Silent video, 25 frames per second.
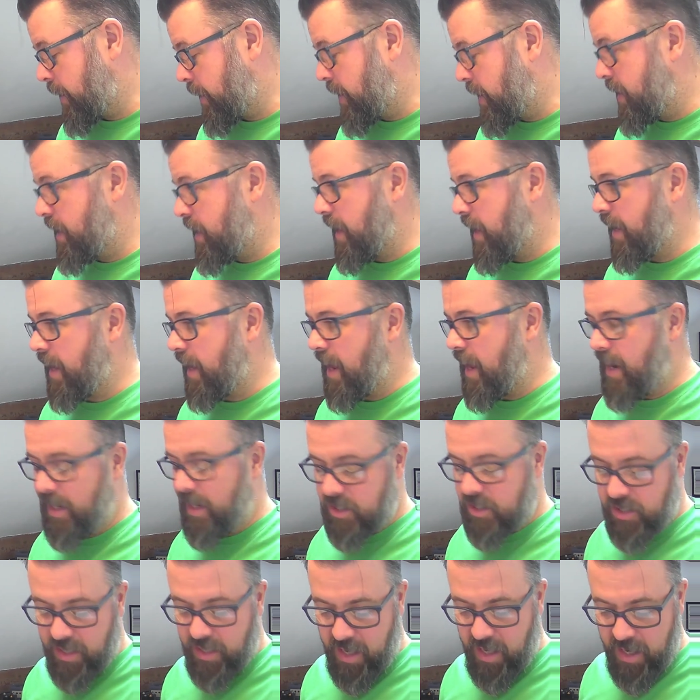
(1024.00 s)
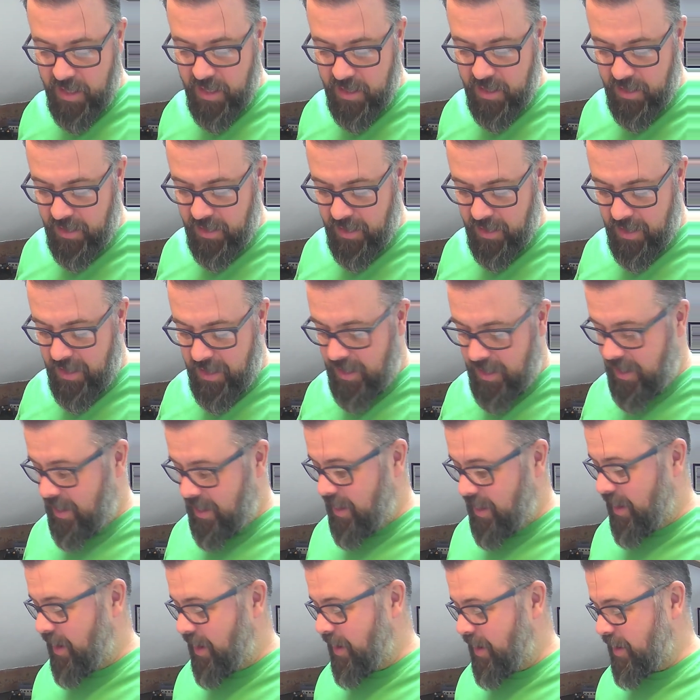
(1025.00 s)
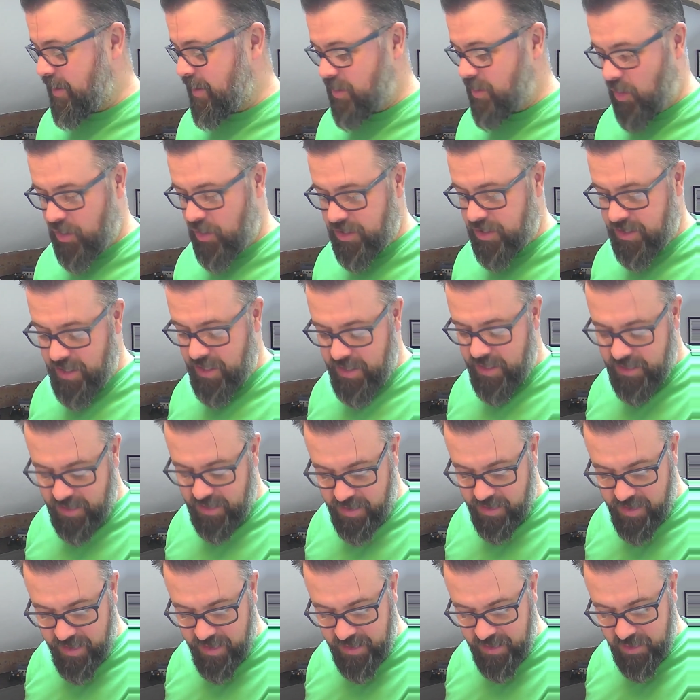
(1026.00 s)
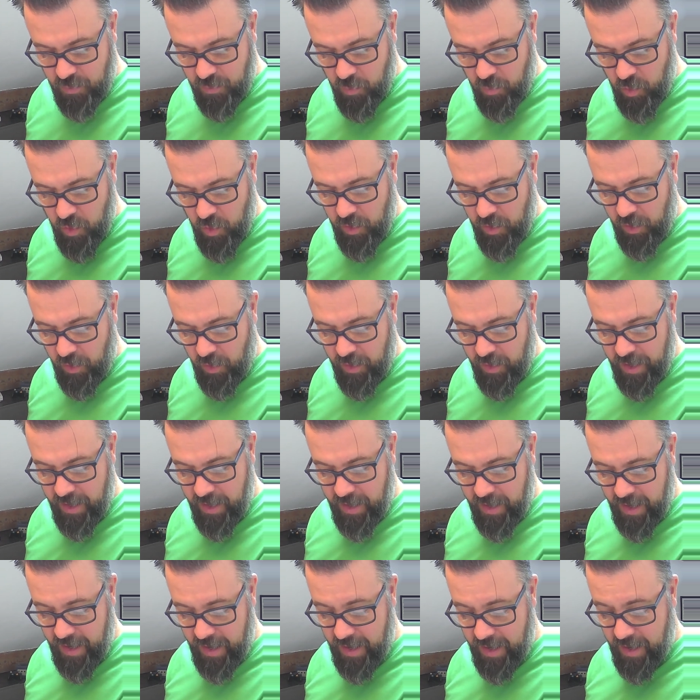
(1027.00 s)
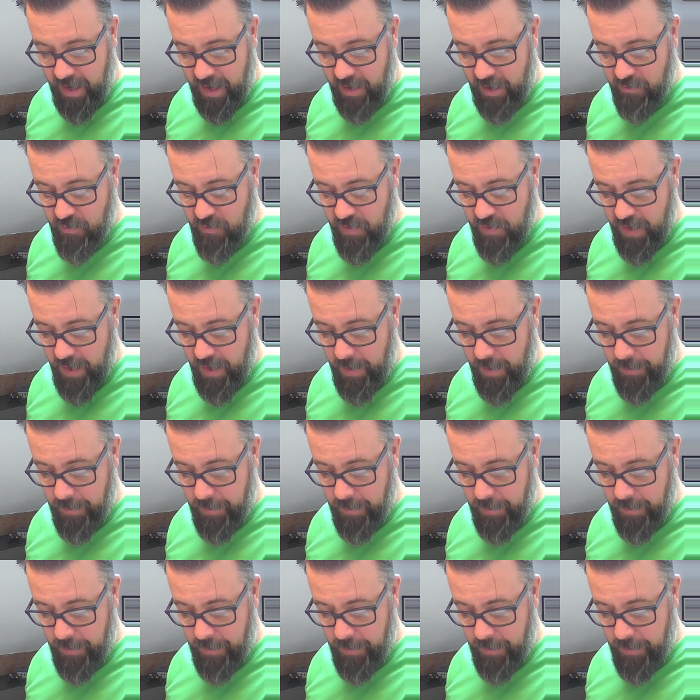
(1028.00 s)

again, actually getting DOS disks and things to work on it are